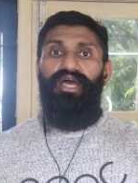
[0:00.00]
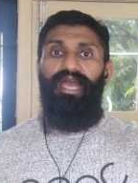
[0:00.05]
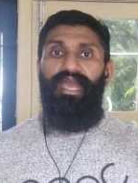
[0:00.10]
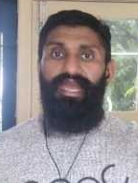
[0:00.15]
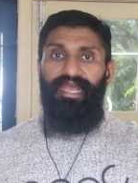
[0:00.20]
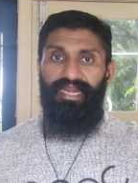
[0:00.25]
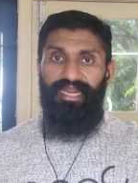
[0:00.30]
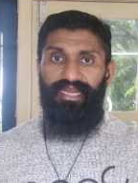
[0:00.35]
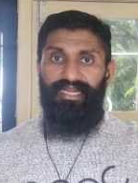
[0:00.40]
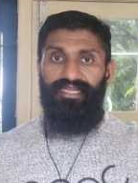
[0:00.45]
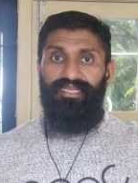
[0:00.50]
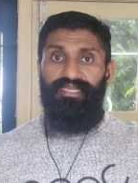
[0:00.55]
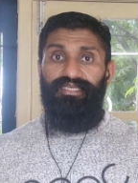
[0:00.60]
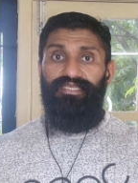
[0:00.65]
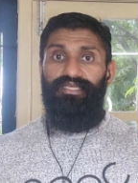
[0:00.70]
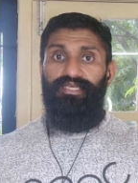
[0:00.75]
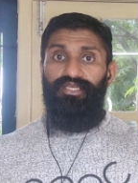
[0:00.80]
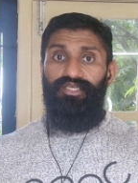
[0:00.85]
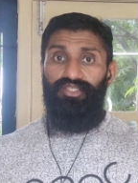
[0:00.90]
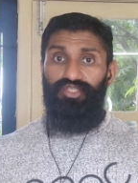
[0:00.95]

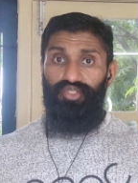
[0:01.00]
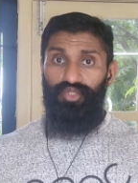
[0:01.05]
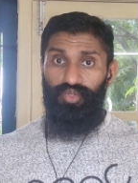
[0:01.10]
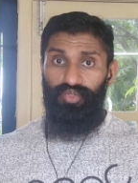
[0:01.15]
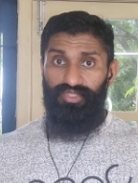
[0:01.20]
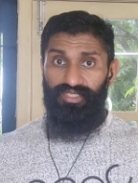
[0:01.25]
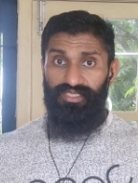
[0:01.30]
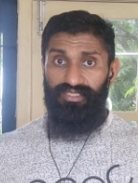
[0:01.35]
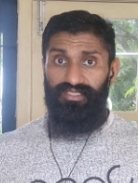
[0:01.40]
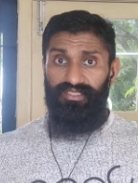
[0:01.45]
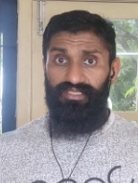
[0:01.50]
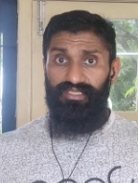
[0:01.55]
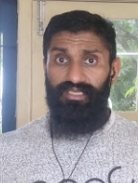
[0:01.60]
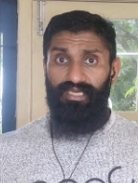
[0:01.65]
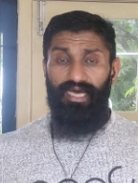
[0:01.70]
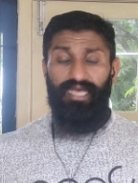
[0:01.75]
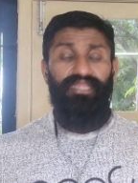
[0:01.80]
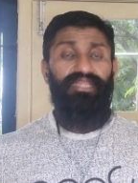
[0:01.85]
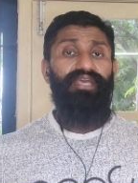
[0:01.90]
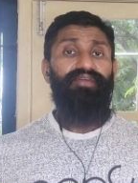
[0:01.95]
aerated juices
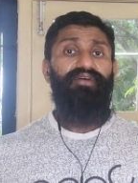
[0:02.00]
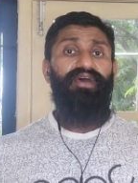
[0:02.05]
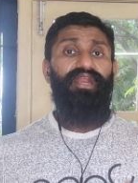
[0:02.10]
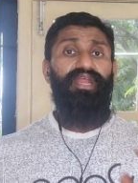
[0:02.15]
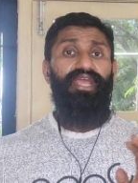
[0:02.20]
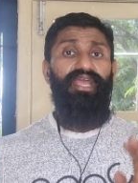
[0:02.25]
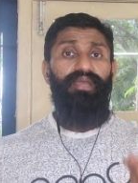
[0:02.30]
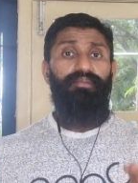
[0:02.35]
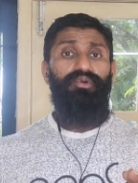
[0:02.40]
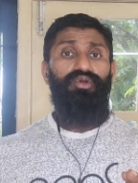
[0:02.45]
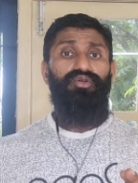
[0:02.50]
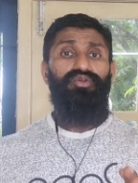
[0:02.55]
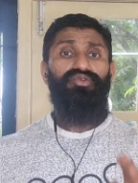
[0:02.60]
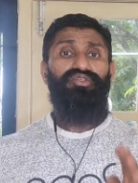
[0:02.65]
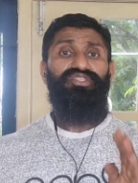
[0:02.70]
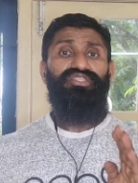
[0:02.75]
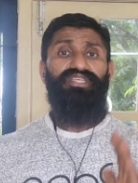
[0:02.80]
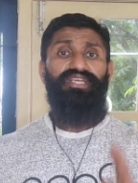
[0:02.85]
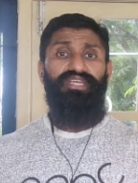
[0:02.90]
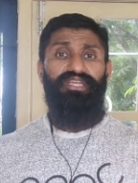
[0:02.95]
and they were able to
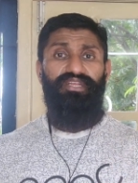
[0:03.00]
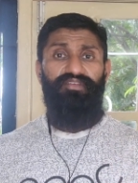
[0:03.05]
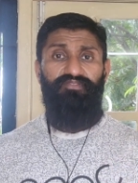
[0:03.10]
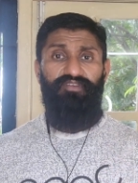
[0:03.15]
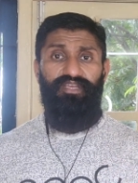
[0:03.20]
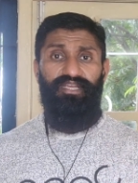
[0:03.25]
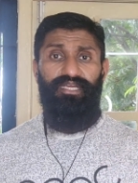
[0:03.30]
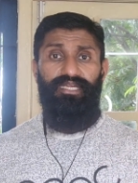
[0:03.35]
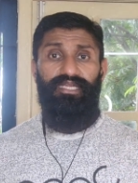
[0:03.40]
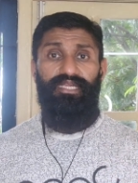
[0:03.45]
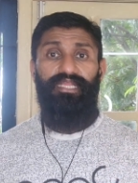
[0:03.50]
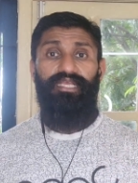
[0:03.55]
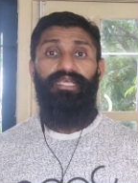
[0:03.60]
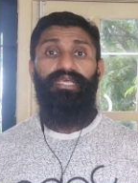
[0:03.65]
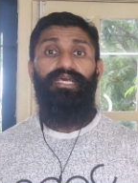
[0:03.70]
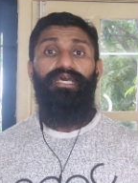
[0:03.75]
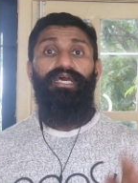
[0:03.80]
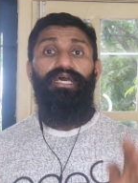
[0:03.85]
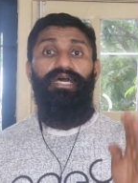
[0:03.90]
significantly